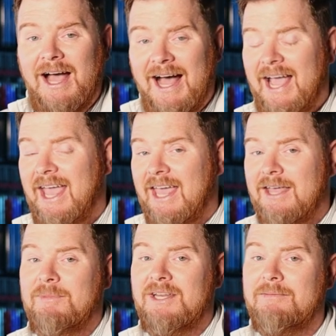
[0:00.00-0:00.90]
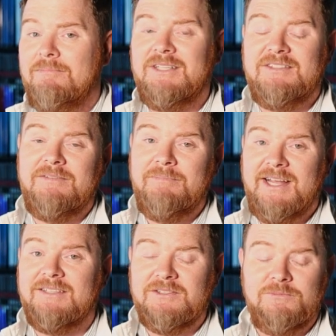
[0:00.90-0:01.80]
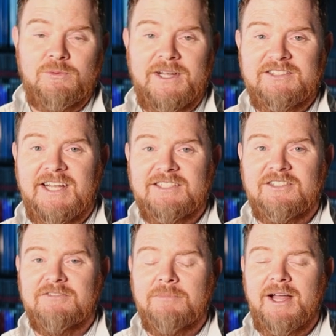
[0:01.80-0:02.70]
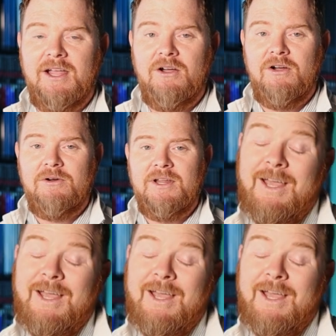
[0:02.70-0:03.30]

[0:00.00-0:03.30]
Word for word: I am in the midst of making some swing changes of my own.